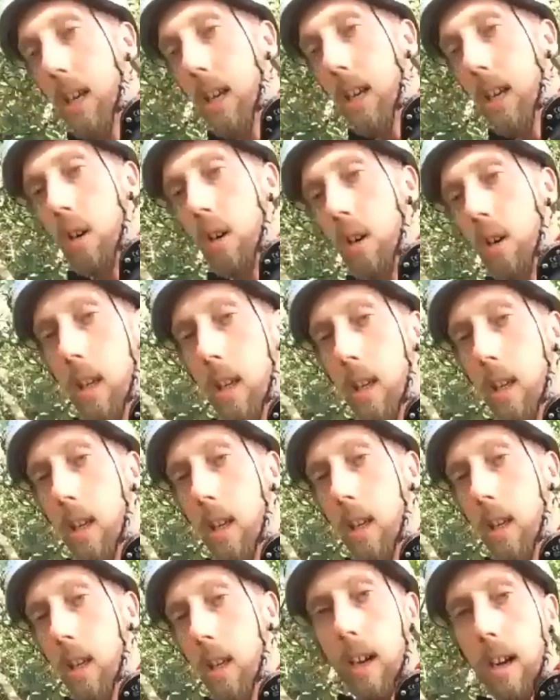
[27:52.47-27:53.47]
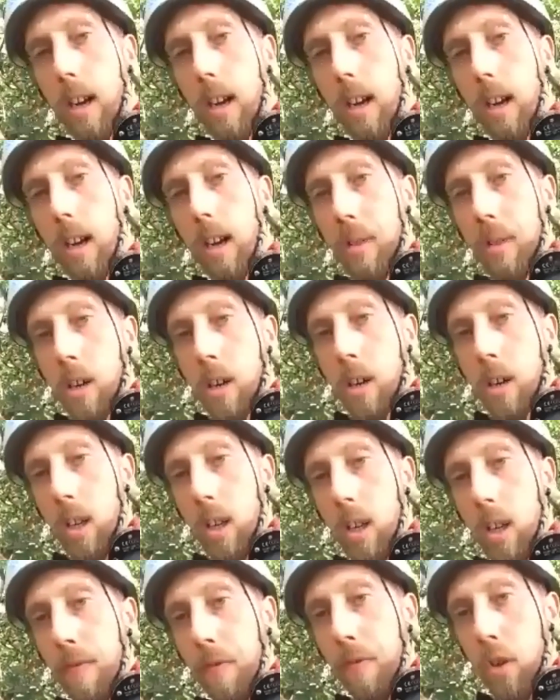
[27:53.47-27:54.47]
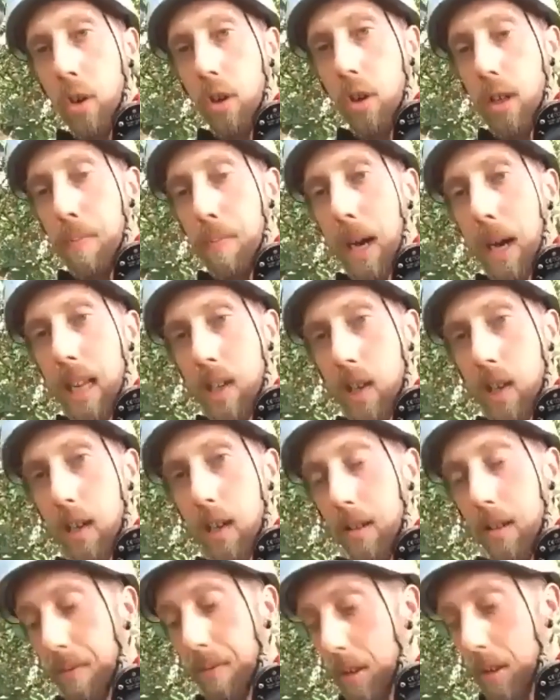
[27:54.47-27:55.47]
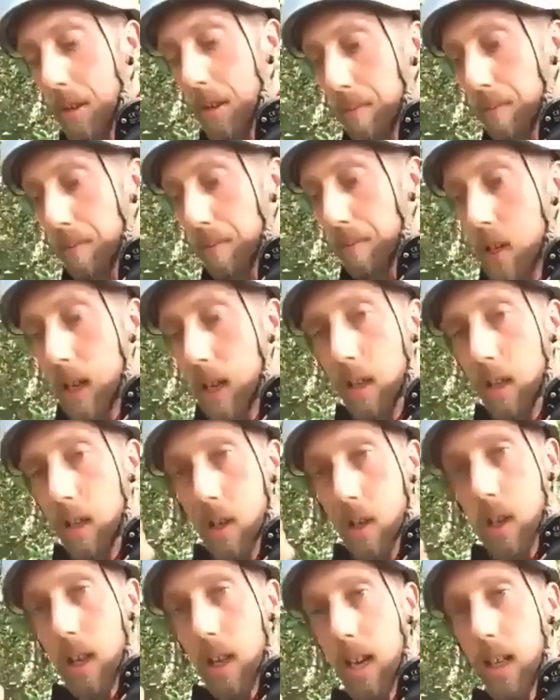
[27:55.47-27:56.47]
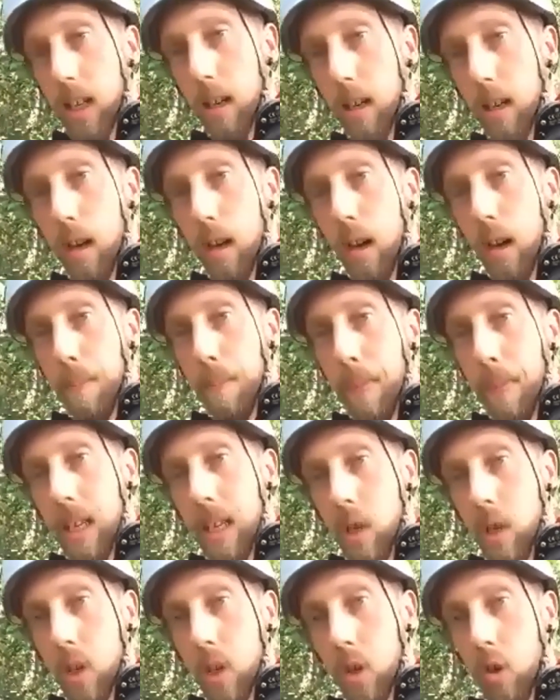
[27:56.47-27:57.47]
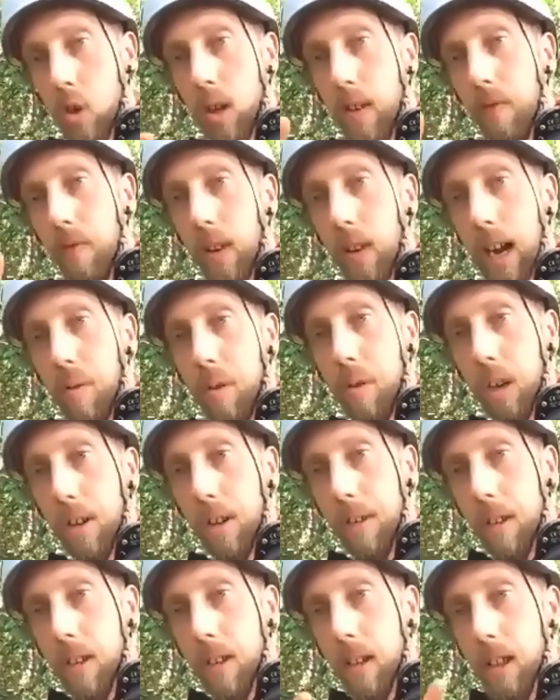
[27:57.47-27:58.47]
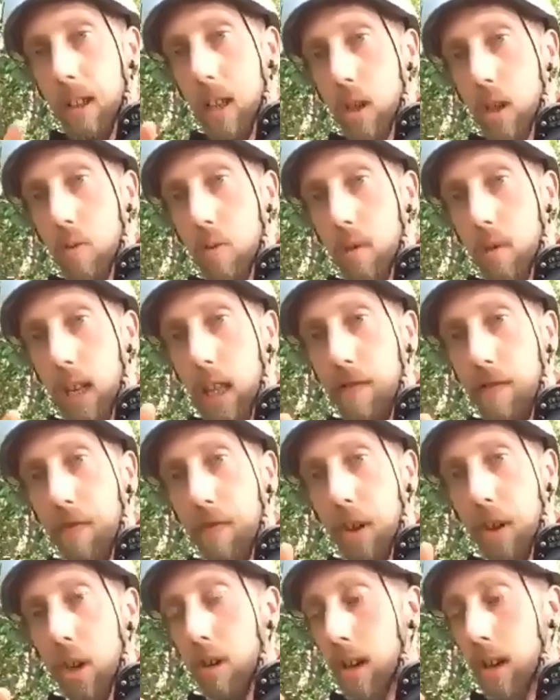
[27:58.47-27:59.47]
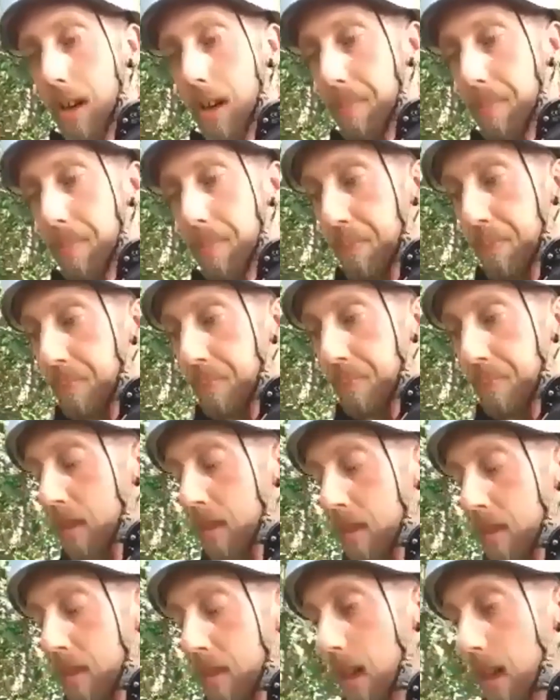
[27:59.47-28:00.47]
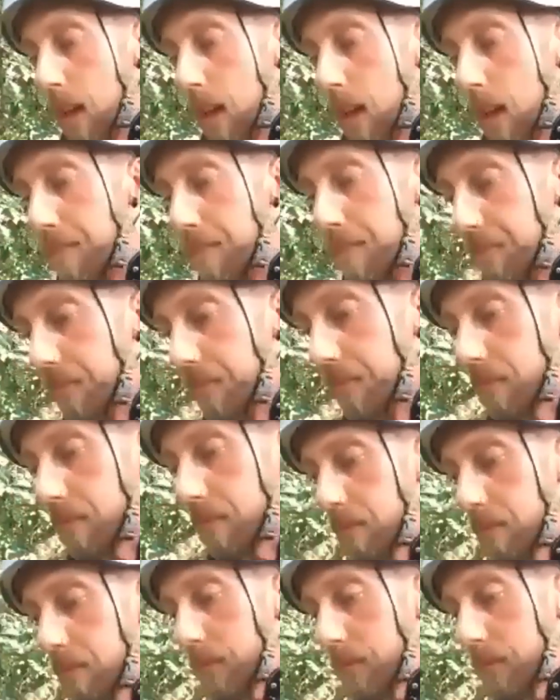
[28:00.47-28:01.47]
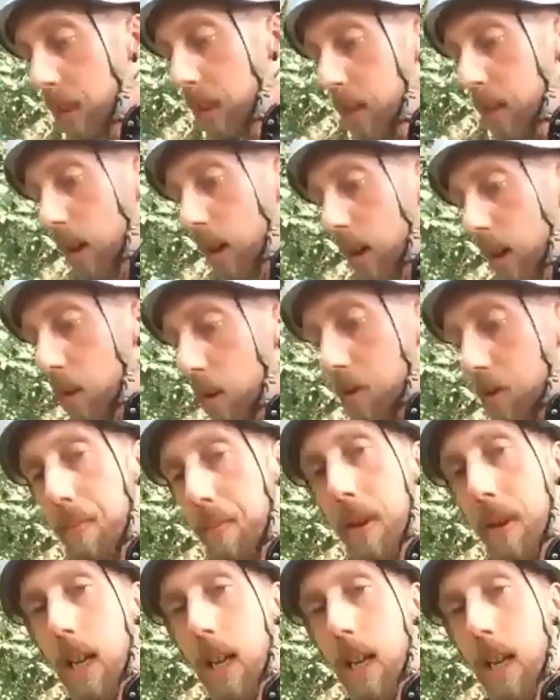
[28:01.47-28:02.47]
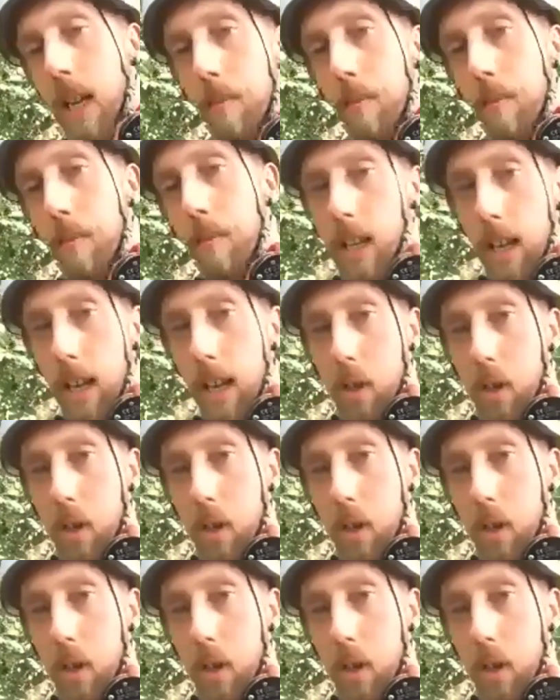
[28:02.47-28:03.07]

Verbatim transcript: they call it um, they call it the flor de balsa because it looks like a, a balsa tree flower. It's really furry. Um, and what was amazing when I came to